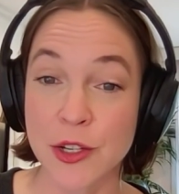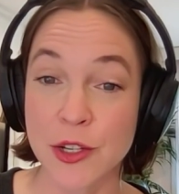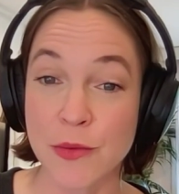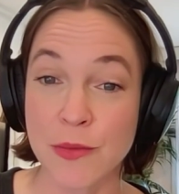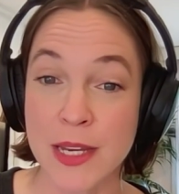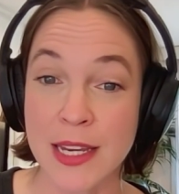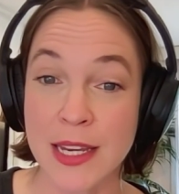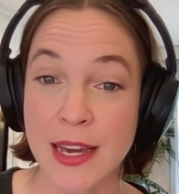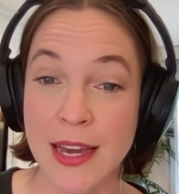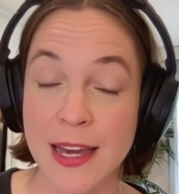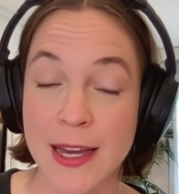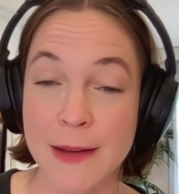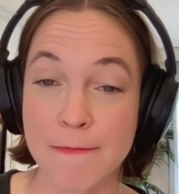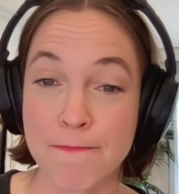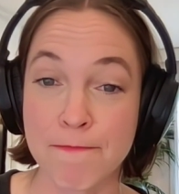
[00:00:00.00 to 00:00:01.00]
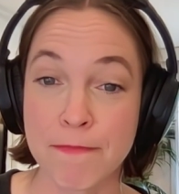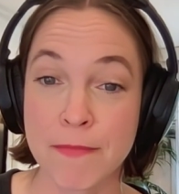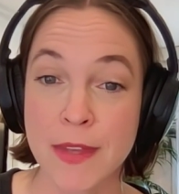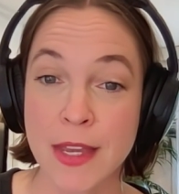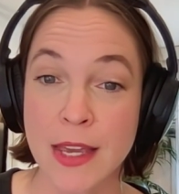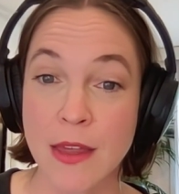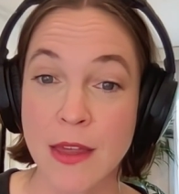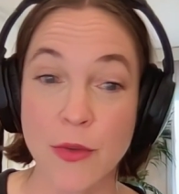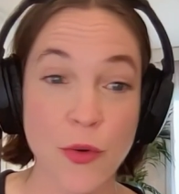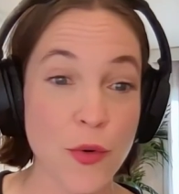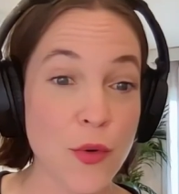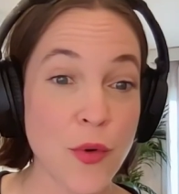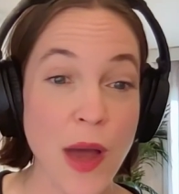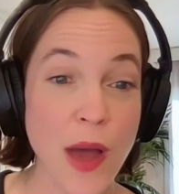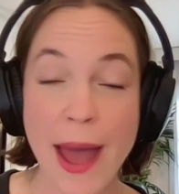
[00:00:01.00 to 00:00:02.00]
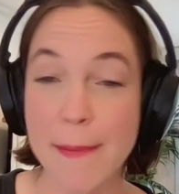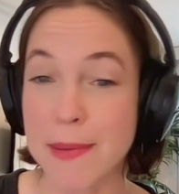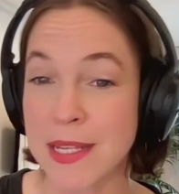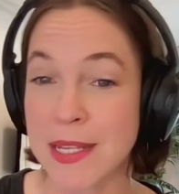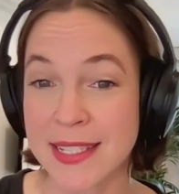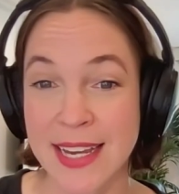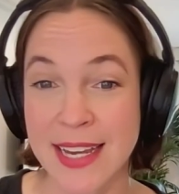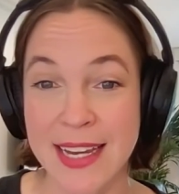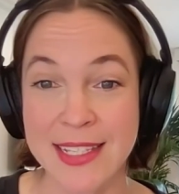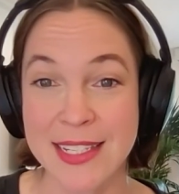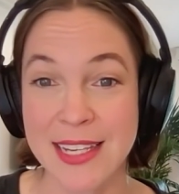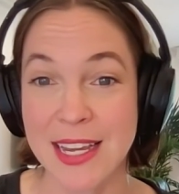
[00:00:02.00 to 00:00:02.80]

Toomey, through happenstance,